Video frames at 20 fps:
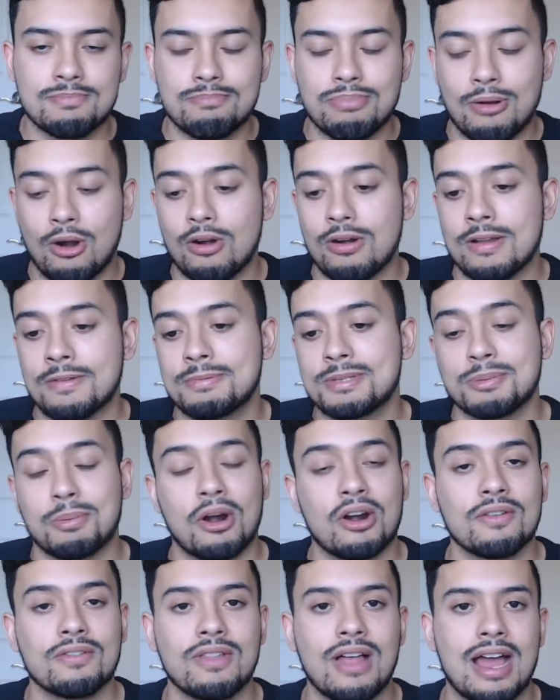part
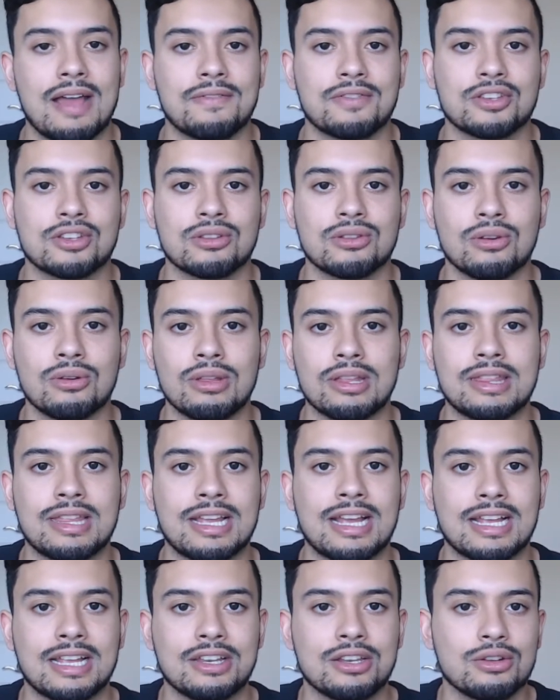of life. So the only
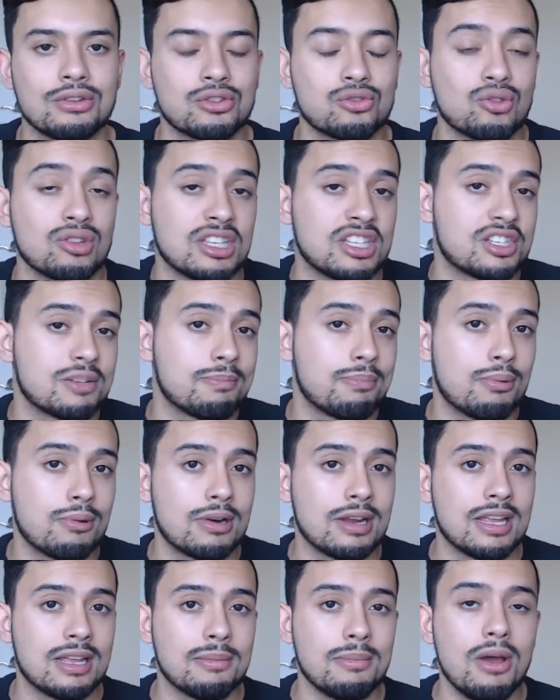thing I can do is really
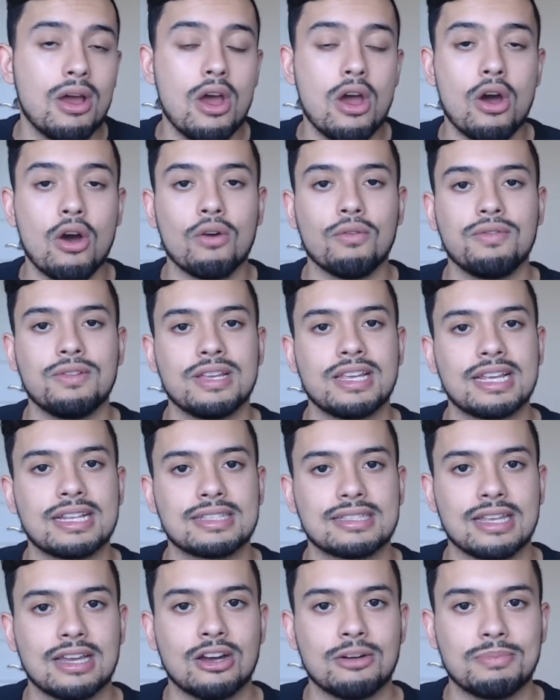support him. Hopefully he
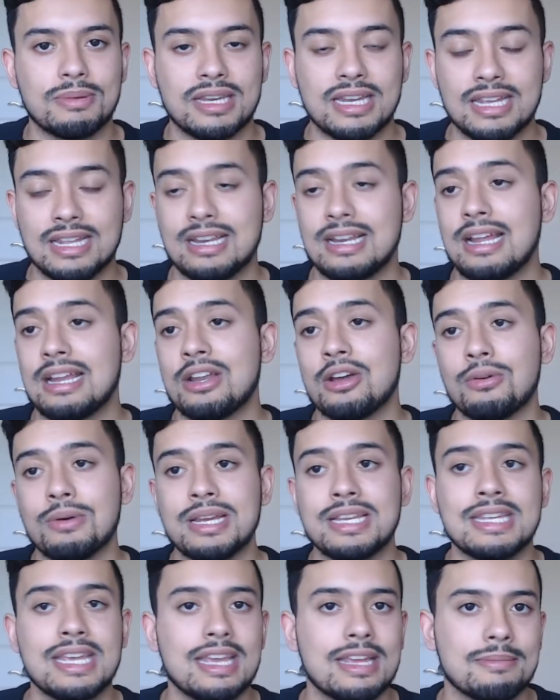gets the help he needs, and I know
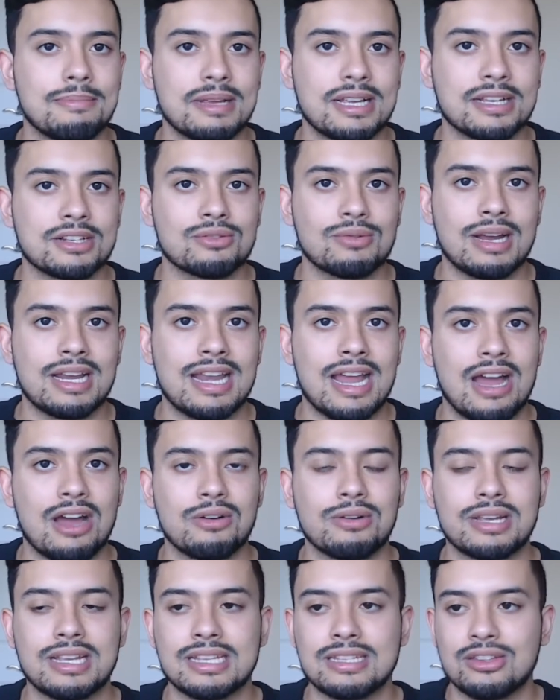he did because right
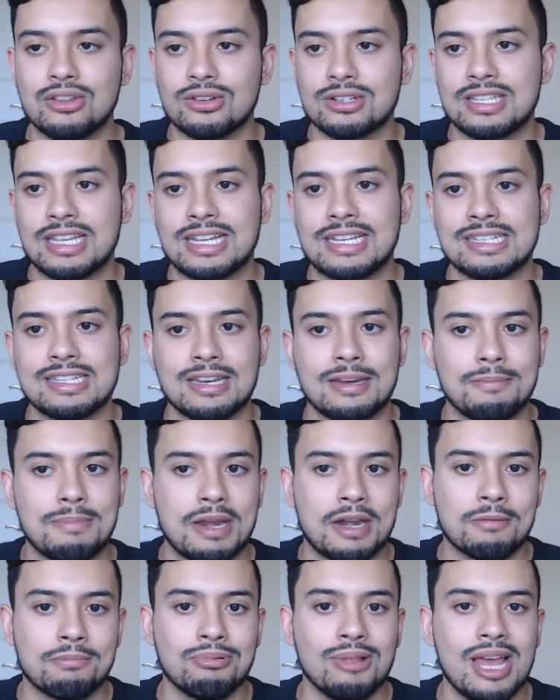now he looks like he's in a
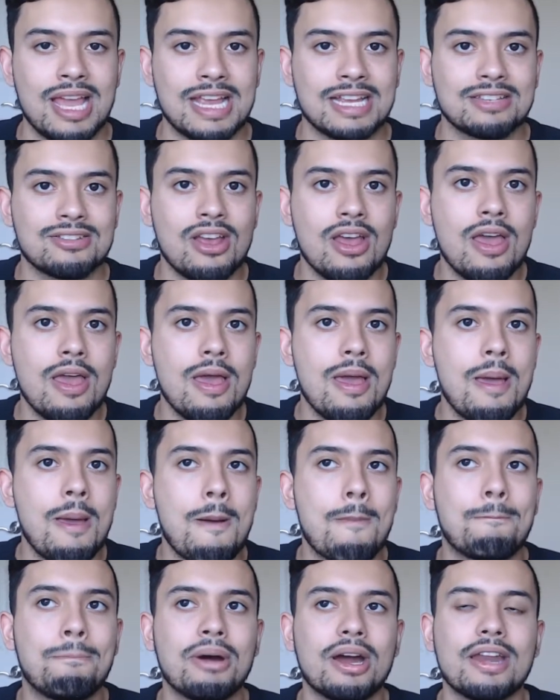better place.
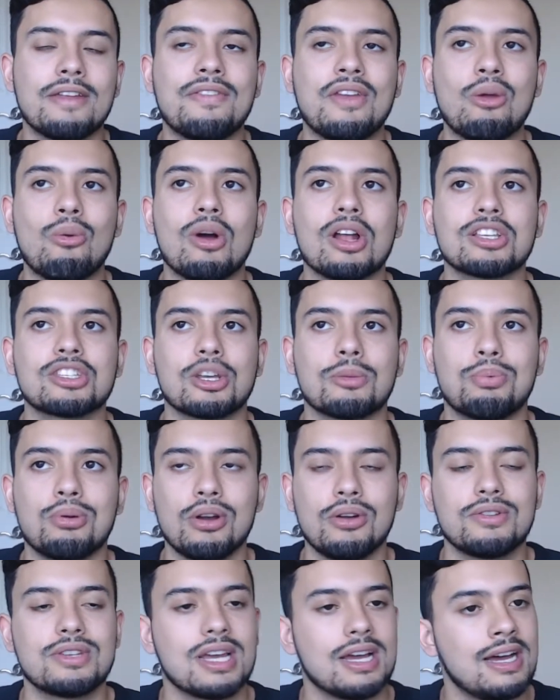But if he wants to
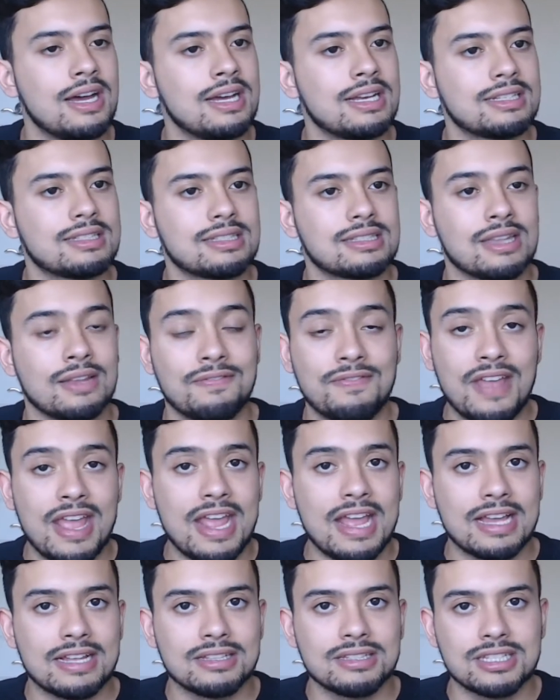prove to us, the
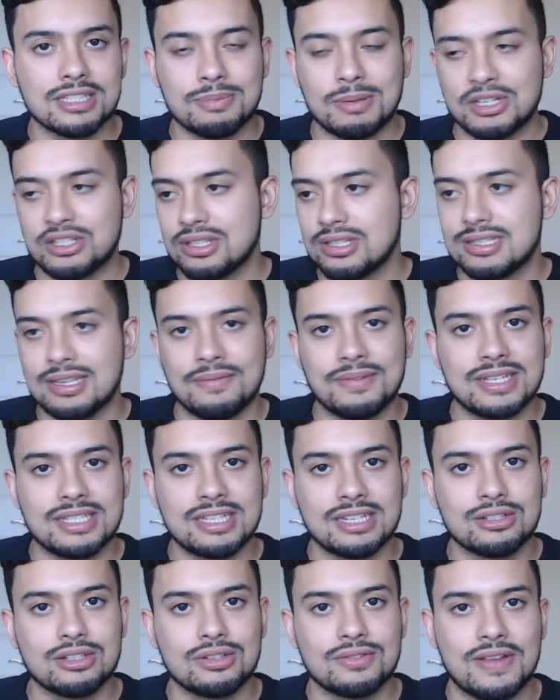fans, especially
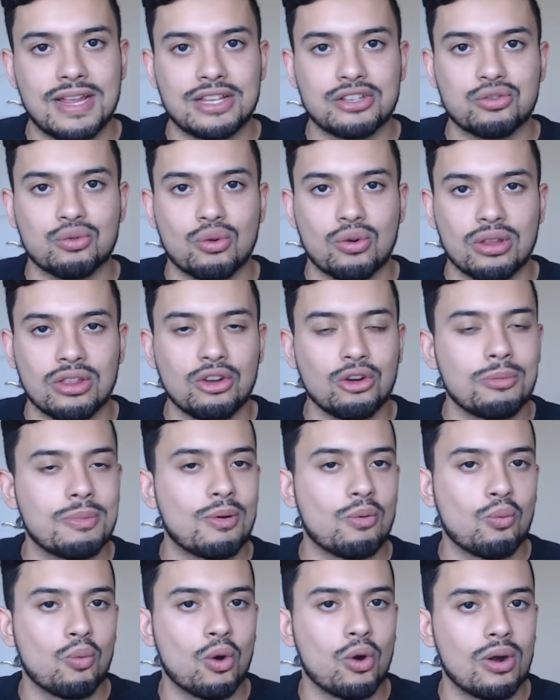76ers fans who were a little
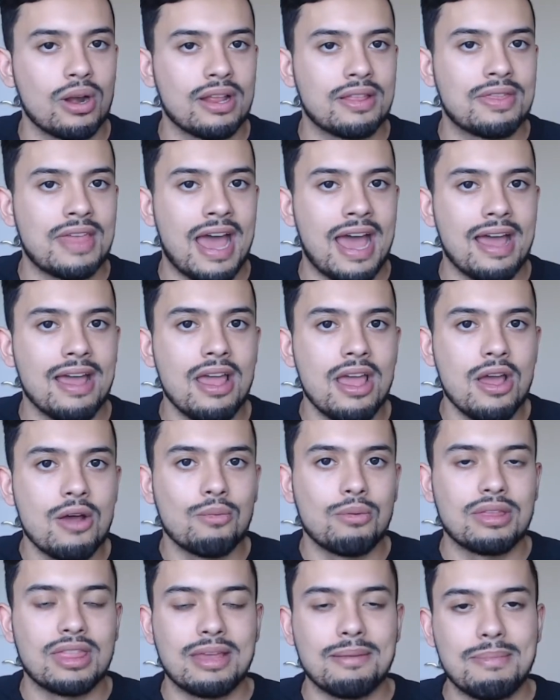bit worried that
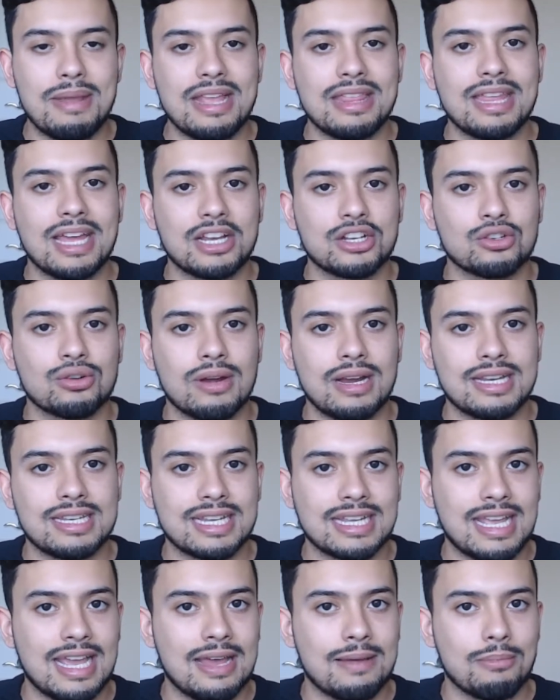when they made that trade
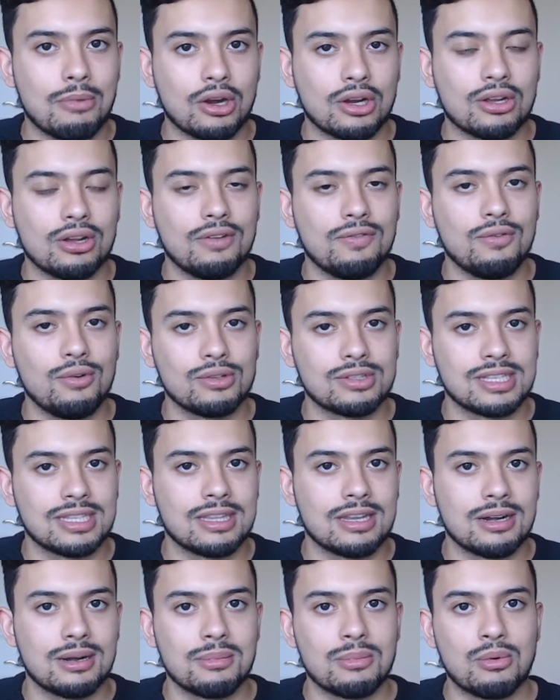to get Markelle Fultz at
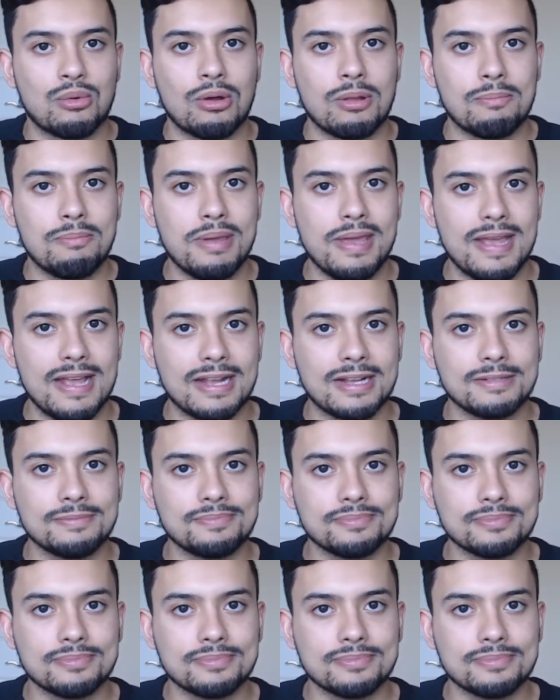the #1 pick,